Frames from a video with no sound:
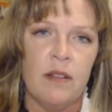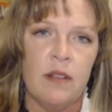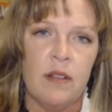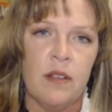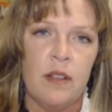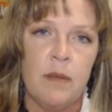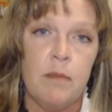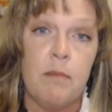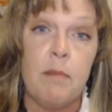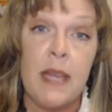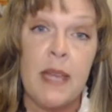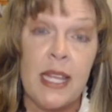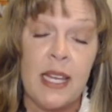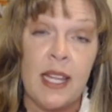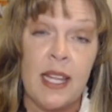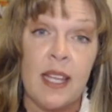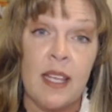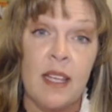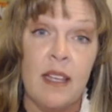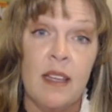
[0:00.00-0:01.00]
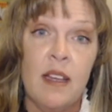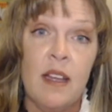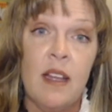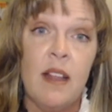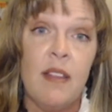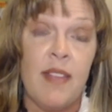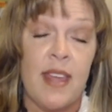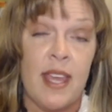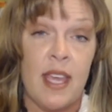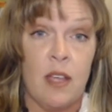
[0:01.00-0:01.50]
meaning
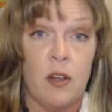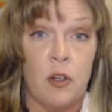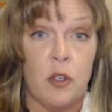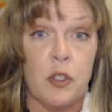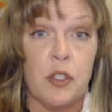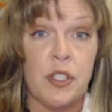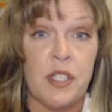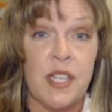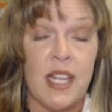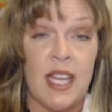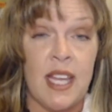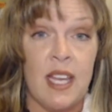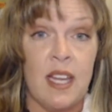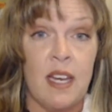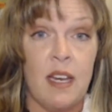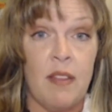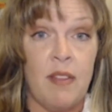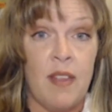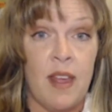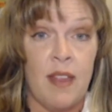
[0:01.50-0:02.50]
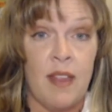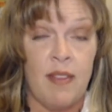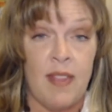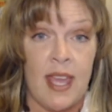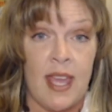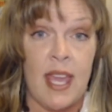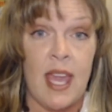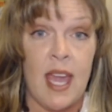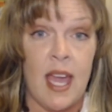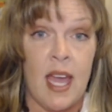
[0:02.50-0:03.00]
they understand that
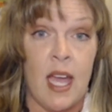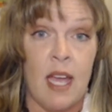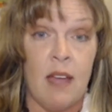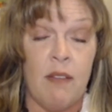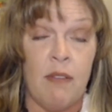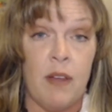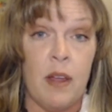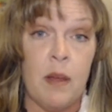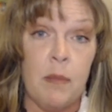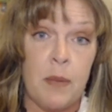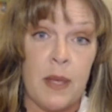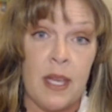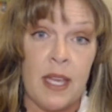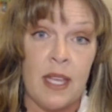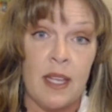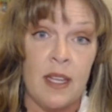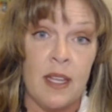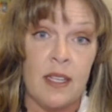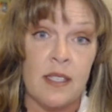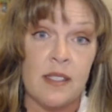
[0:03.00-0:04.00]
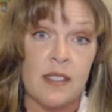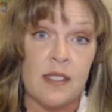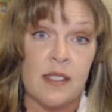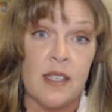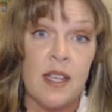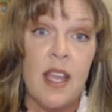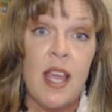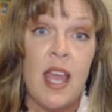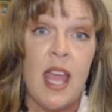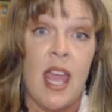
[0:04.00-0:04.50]
they have a penis
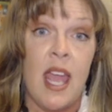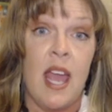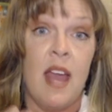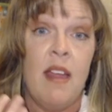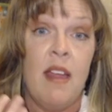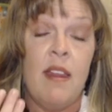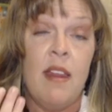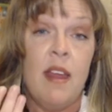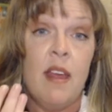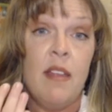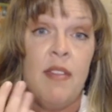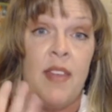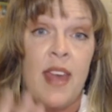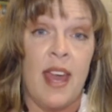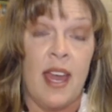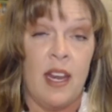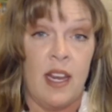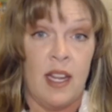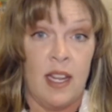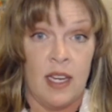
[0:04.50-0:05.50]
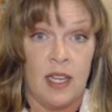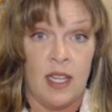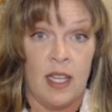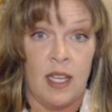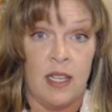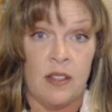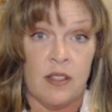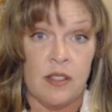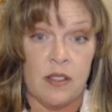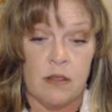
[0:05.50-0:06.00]
and that it
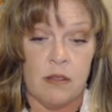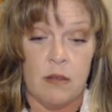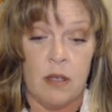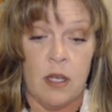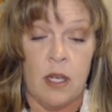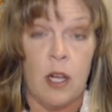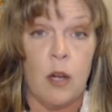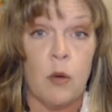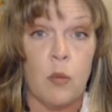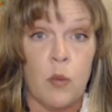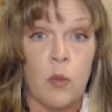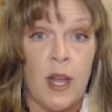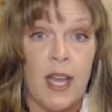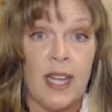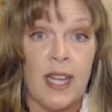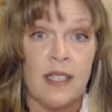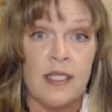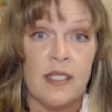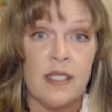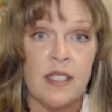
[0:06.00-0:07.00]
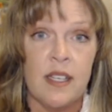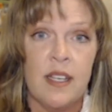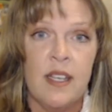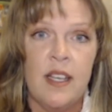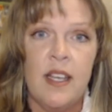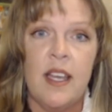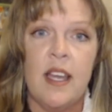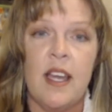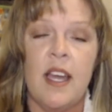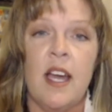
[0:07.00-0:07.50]
gets erect.
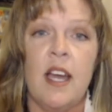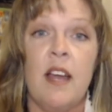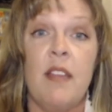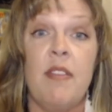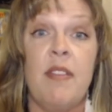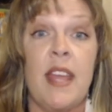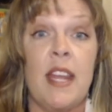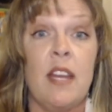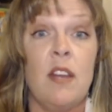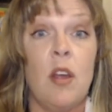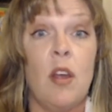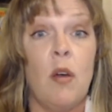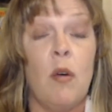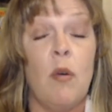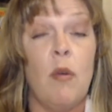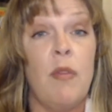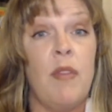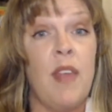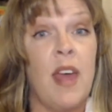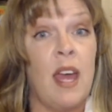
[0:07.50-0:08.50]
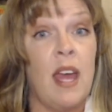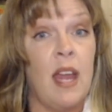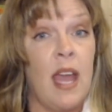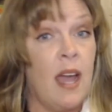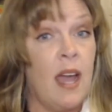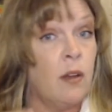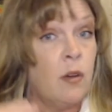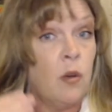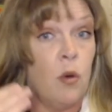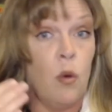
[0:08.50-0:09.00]
They know that
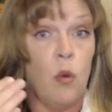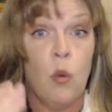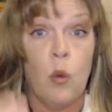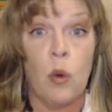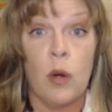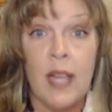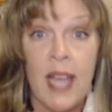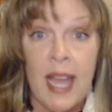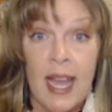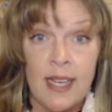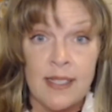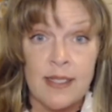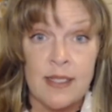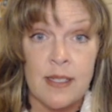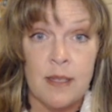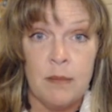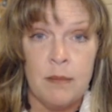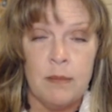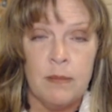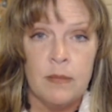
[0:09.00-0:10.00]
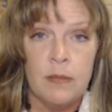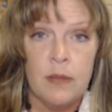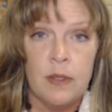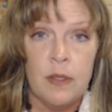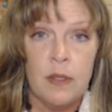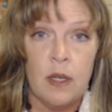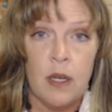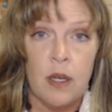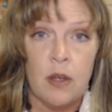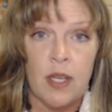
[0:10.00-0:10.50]
how to orgasm.
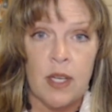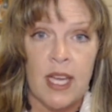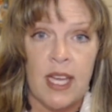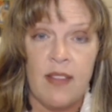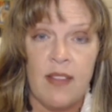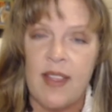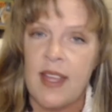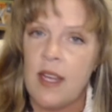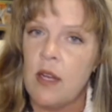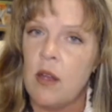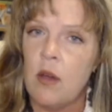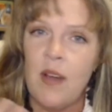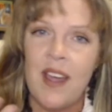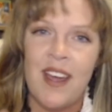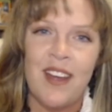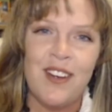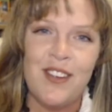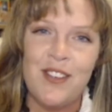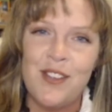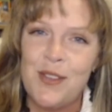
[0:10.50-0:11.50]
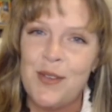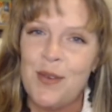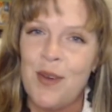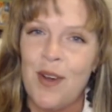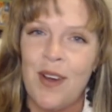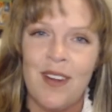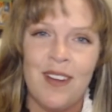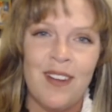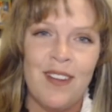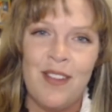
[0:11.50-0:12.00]
Okay, they know how to do
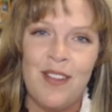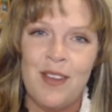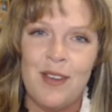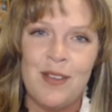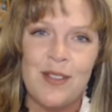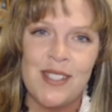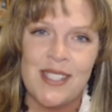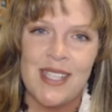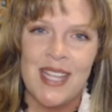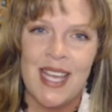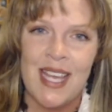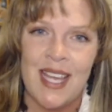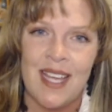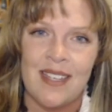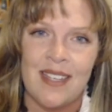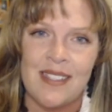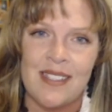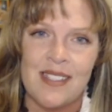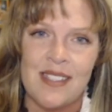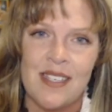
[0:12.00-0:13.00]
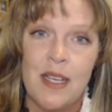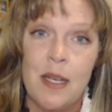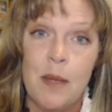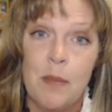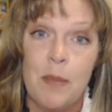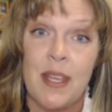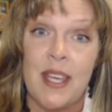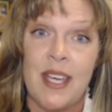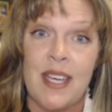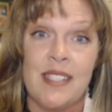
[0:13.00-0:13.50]
all of those things
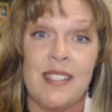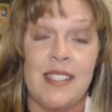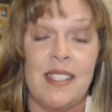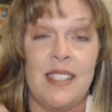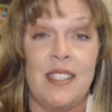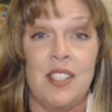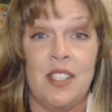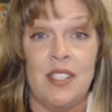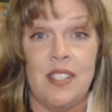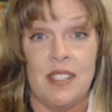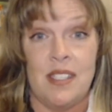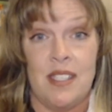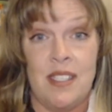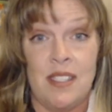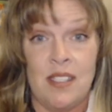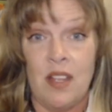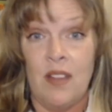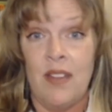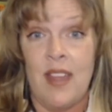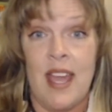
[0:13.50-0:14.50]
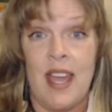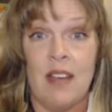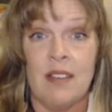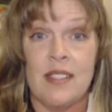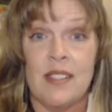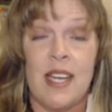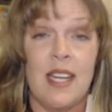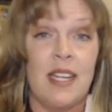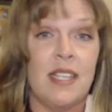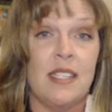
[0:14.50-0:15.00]
because it just is on the
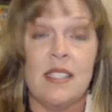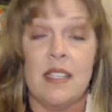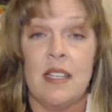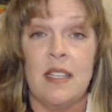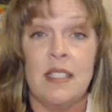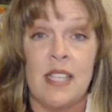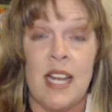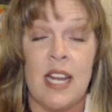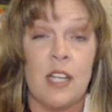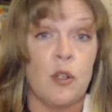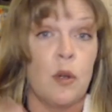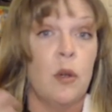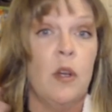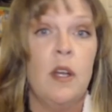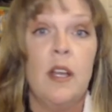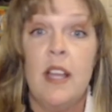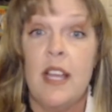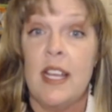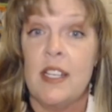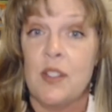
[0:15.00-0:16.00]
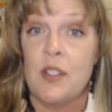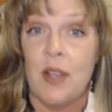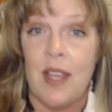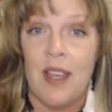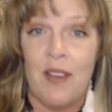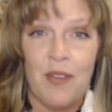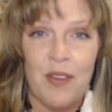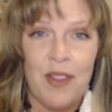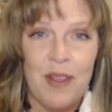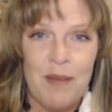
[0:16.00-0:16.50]
outside. It's natural. It's okay
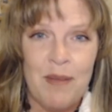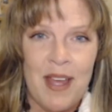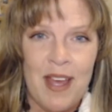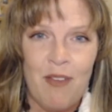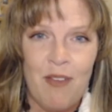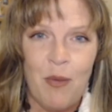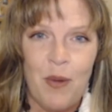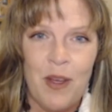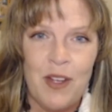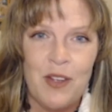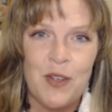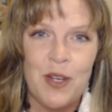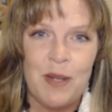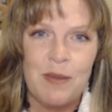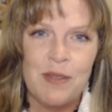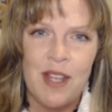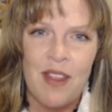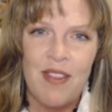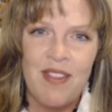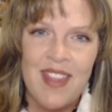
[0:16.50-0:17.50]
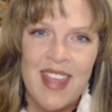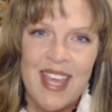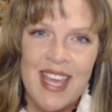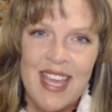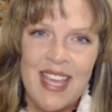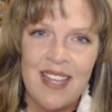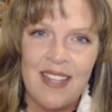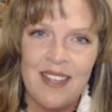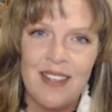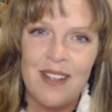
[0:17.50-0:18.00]
for them to have wet dreams.
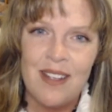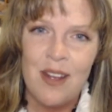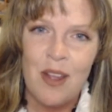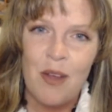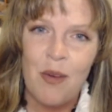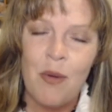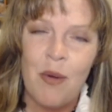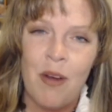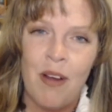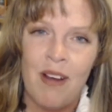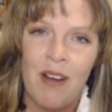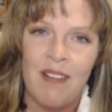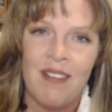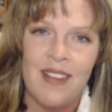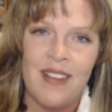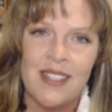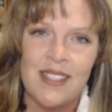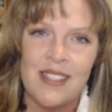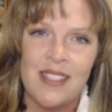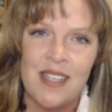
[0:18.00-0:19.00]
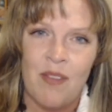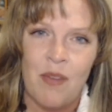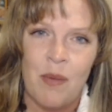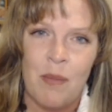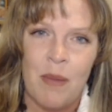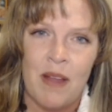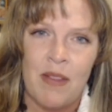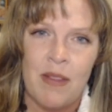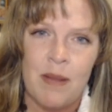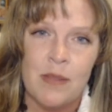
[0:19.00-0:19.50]
They know all of this stuff
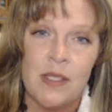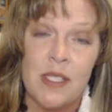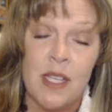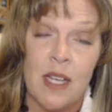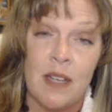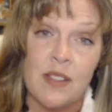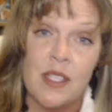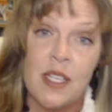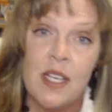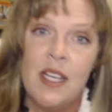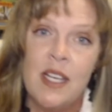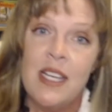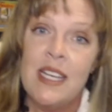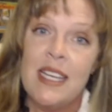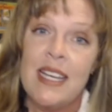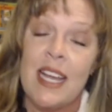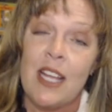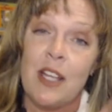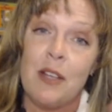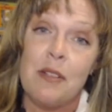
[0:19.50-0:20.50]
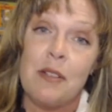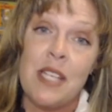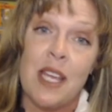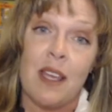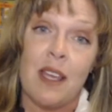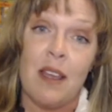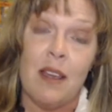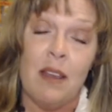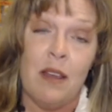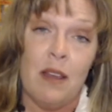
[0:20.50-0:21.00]
about themselves. Now you
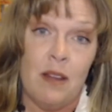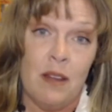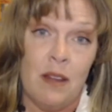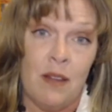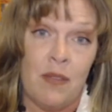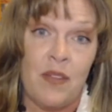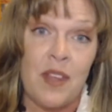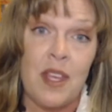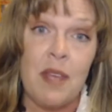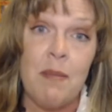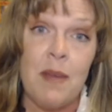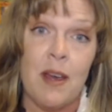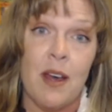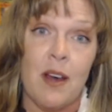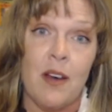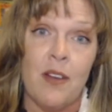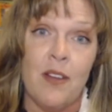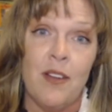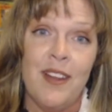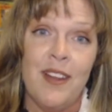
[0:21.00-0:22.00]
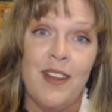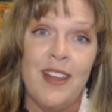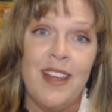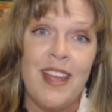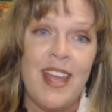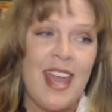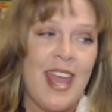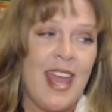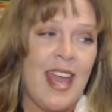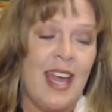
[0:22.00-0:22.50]
take the female,
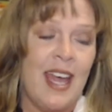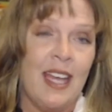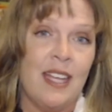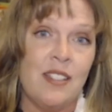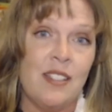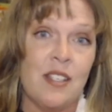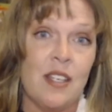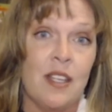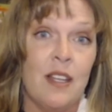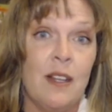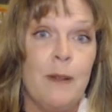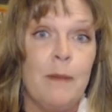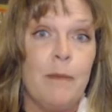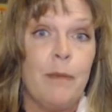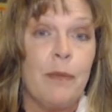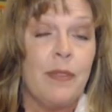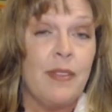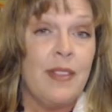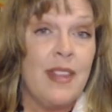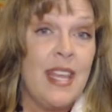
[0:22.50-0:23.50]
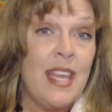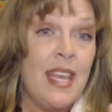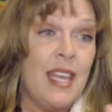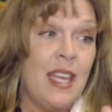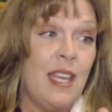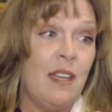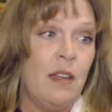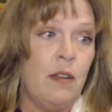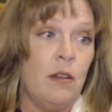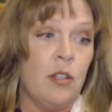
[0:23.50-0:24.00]
and
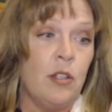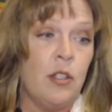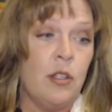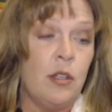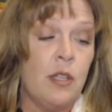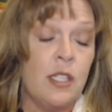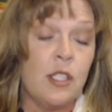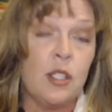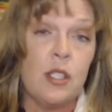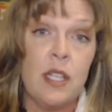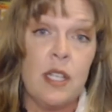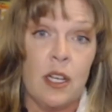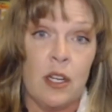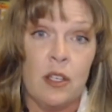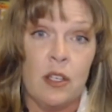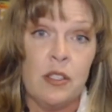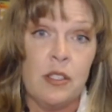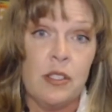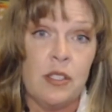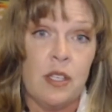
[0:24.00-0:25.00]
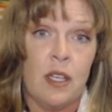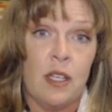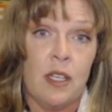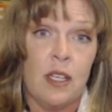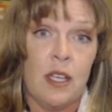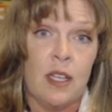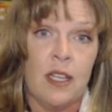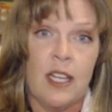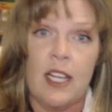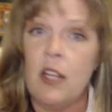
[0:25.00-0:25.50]
then here's a
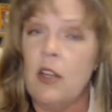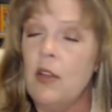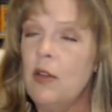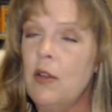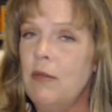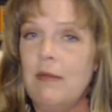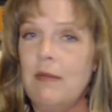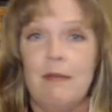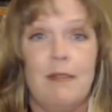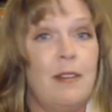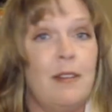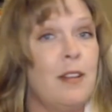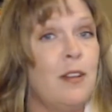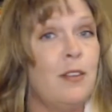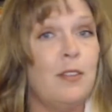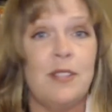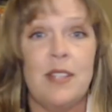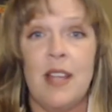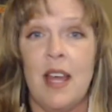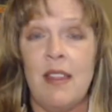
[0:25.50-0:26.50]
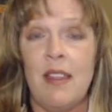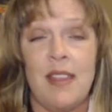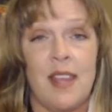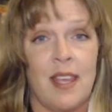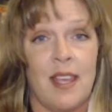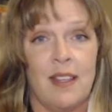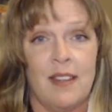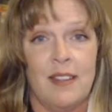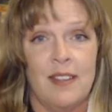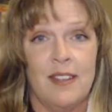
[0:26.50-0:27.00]
young lady who knows
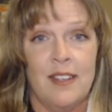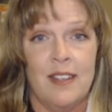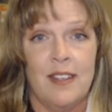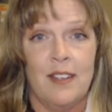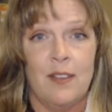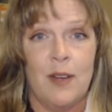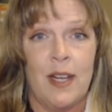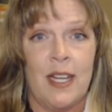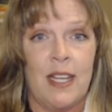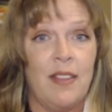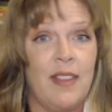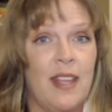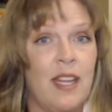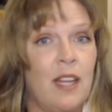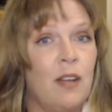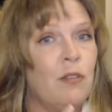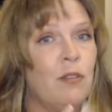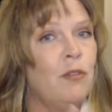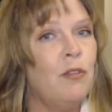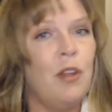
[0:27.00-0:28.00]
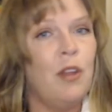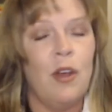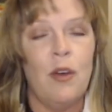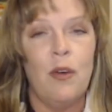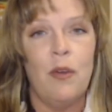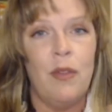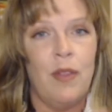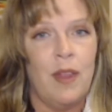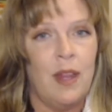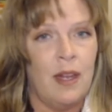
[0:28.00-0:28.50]
nothing, right? They don't
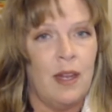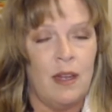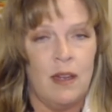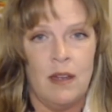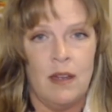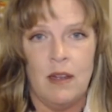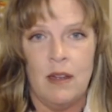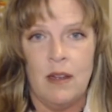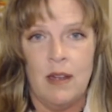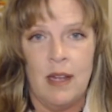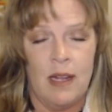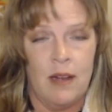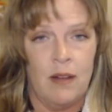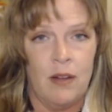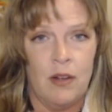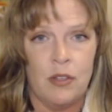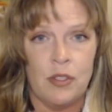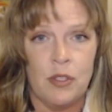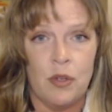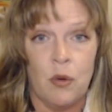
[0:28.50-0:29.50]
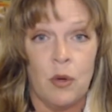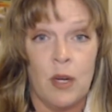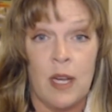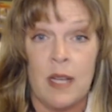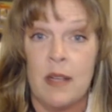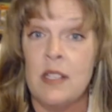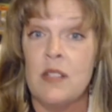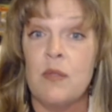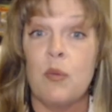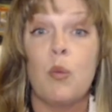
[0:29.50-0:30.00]
know that there's an
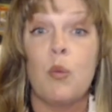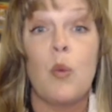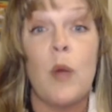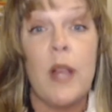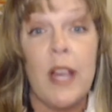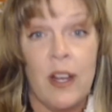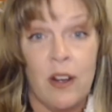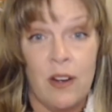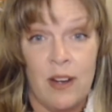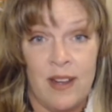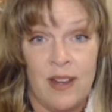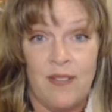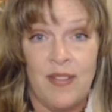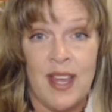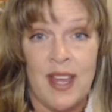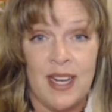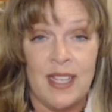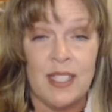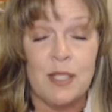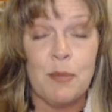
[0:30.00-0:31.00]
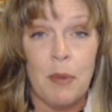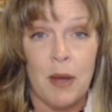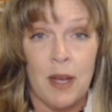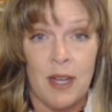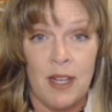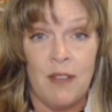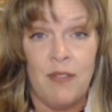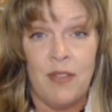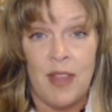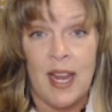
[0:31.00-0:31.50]
orgasm. It's rare if
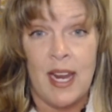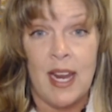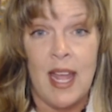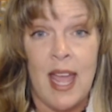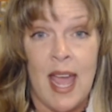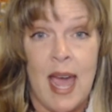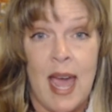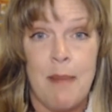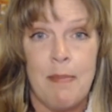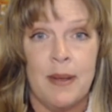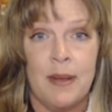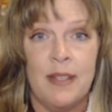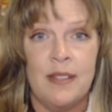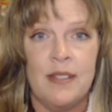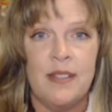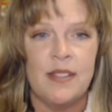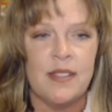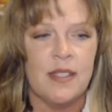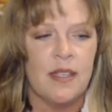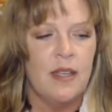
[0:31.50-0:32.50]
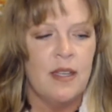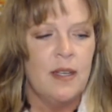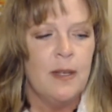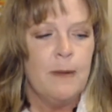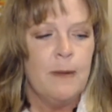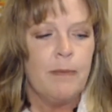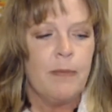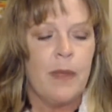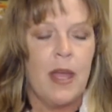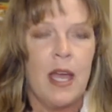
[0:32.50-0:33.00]
that happens.
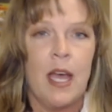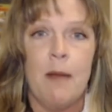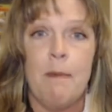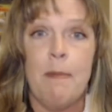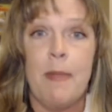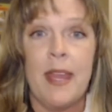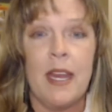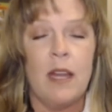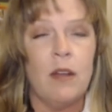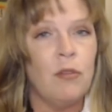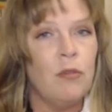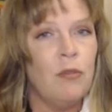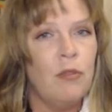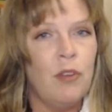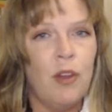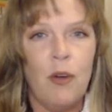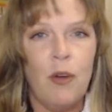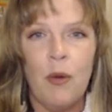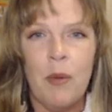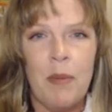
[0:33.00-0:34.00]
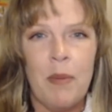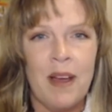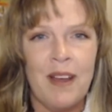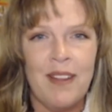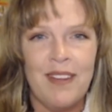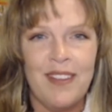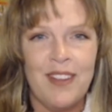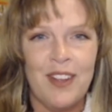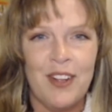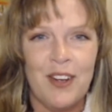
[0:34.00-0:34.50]
They don't know
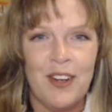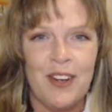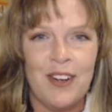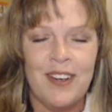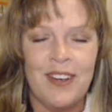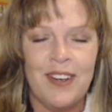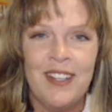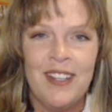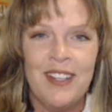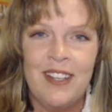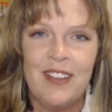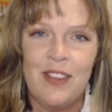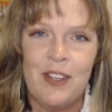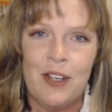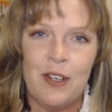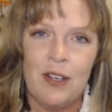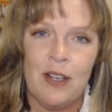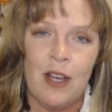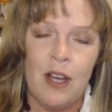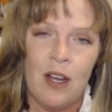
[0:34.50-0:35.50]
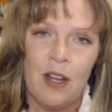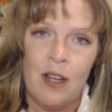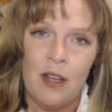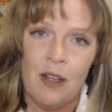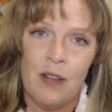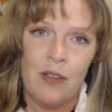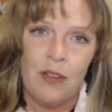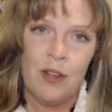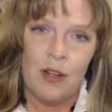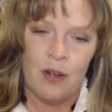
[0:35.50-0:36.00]
about their they're
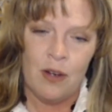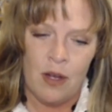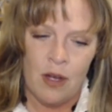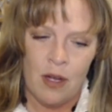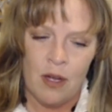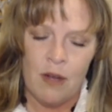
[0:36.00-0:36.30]
all of